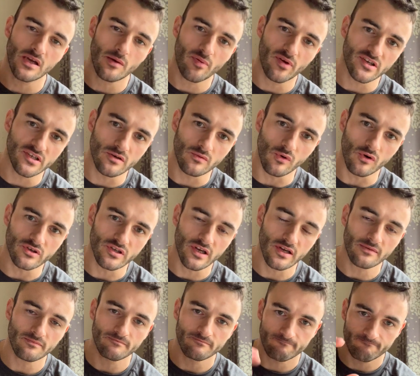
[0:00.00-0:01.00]
it into your
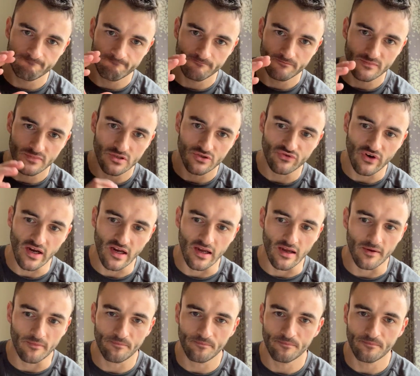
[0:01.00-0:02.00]
water, drink
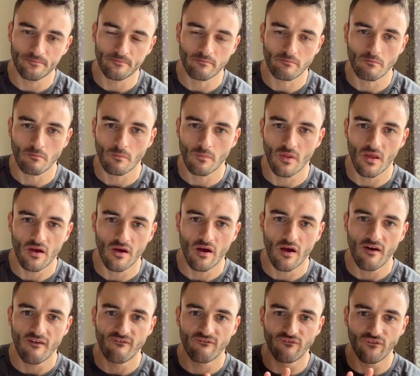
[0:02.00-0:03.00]
it
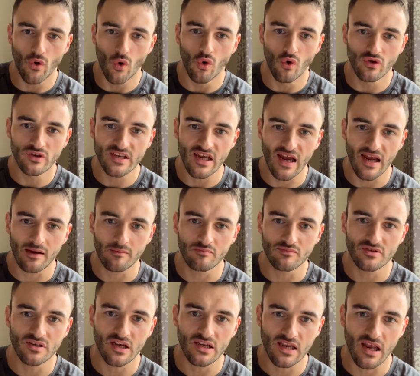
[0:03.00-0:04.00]
4
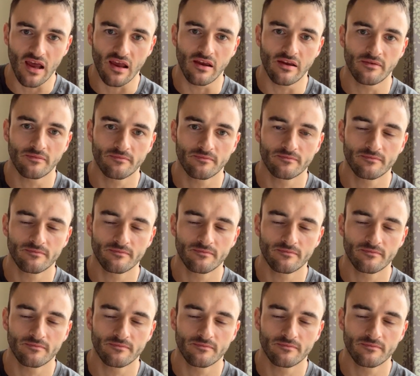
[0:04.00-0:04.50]
times a day.